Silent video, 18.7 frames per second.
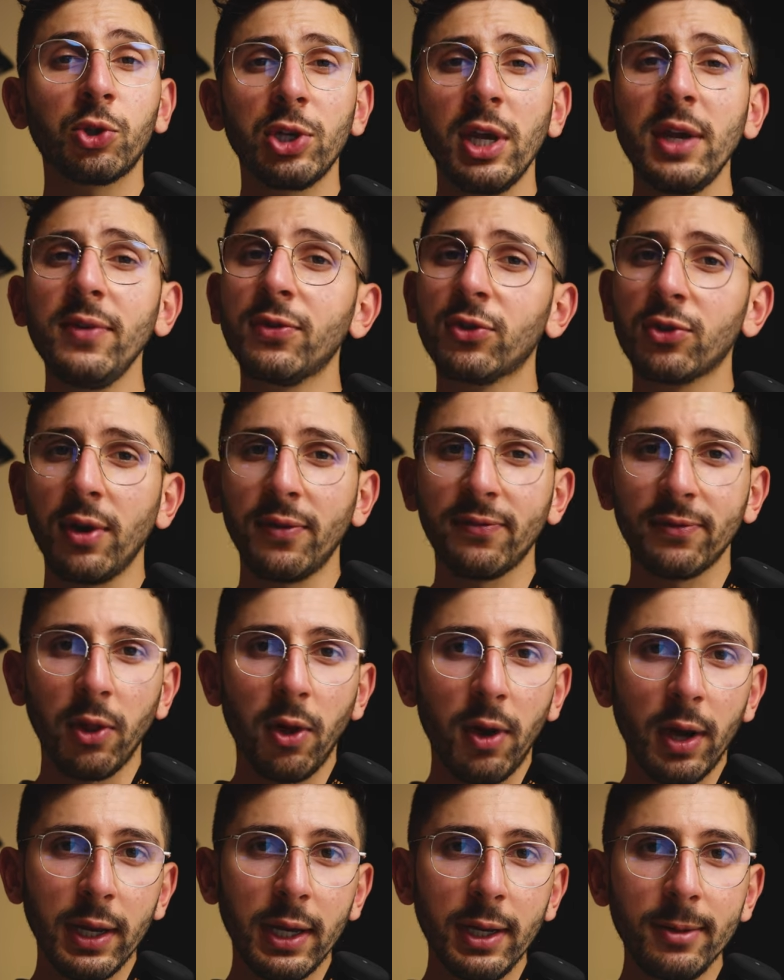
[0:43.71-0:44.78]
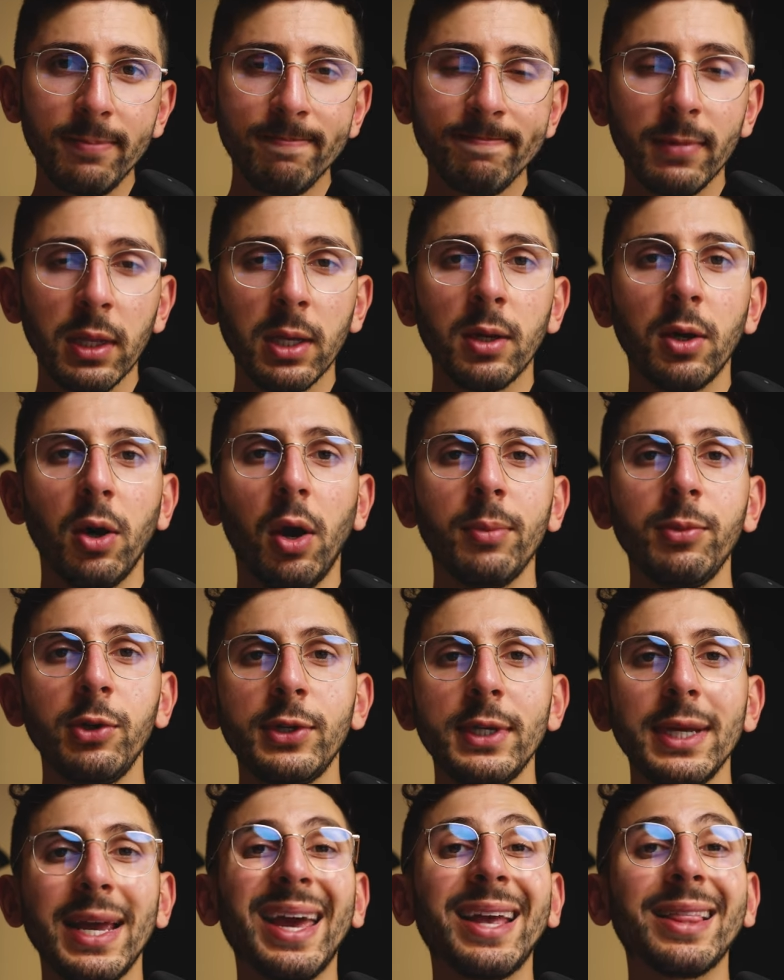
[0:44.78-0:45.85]
achieve soft lighting, I'm
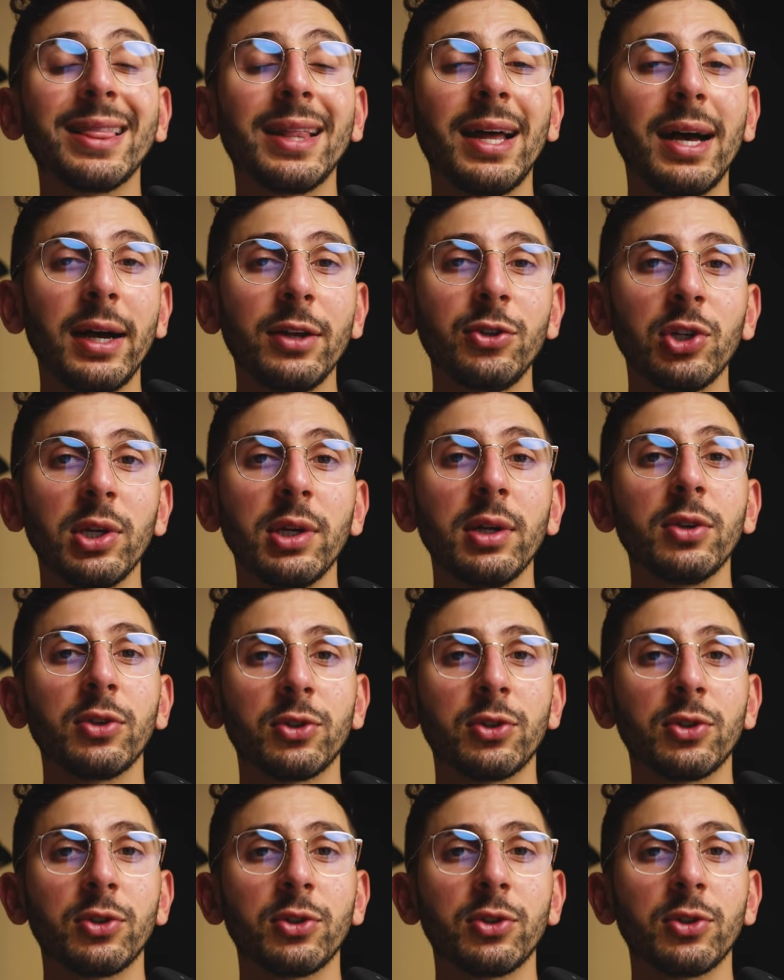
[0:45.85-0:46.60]
using a larger